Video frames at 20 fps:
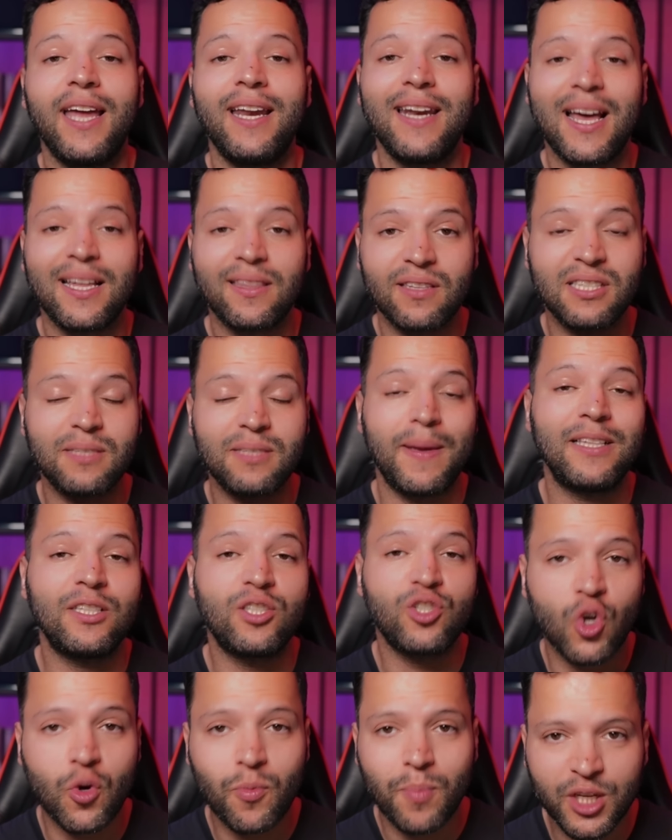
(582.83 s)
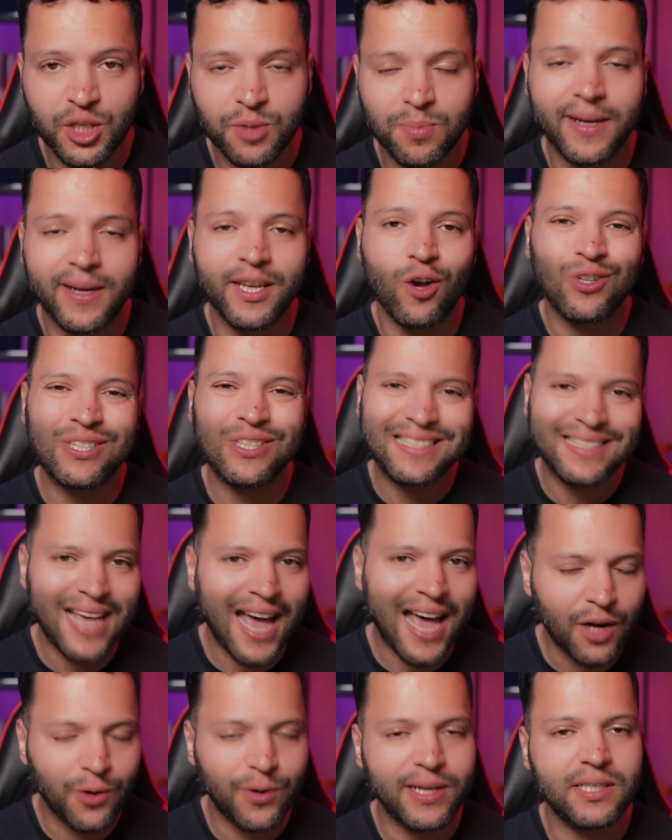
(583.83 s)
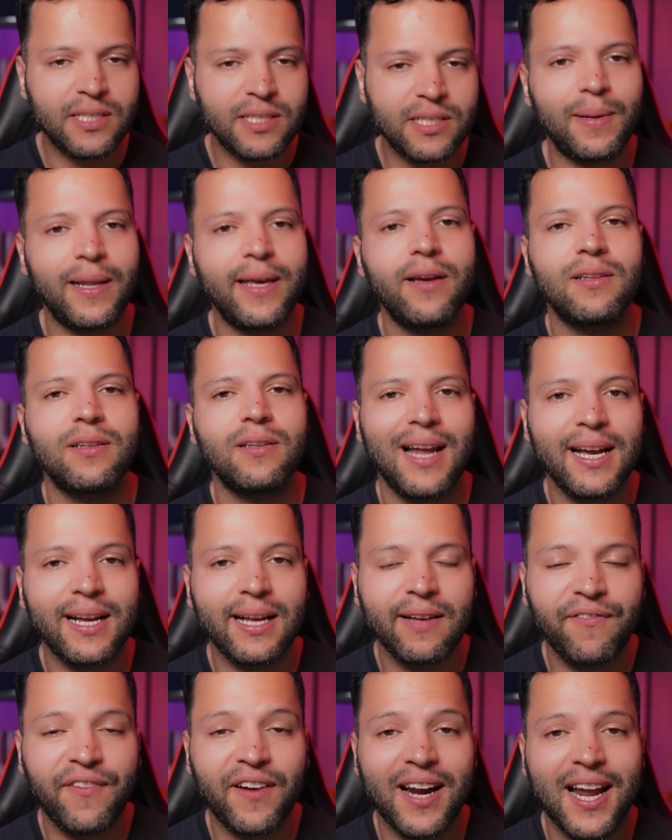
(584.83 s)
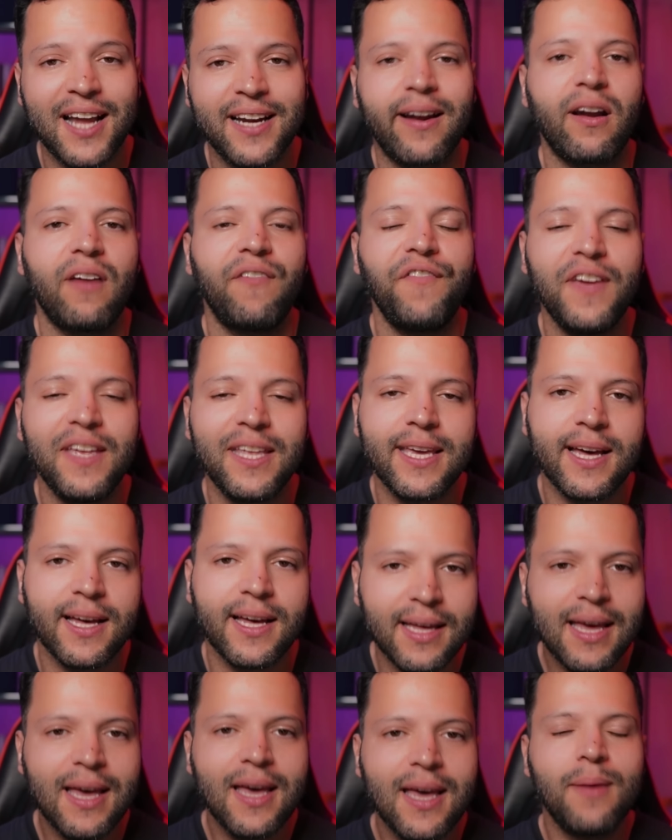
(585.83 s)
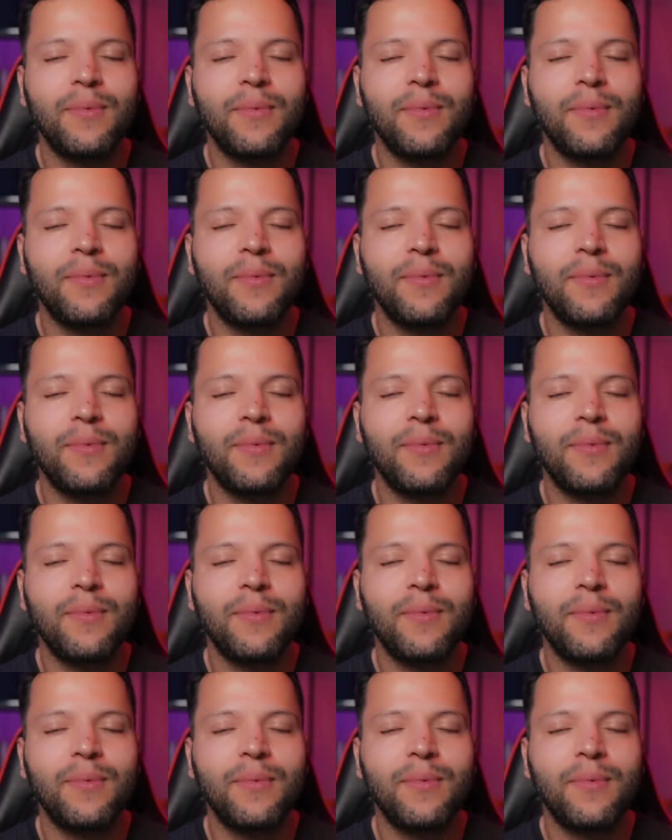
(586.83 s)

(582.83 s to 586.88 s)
and not to spend so much money on salaries of players like Ferran and Rafinha,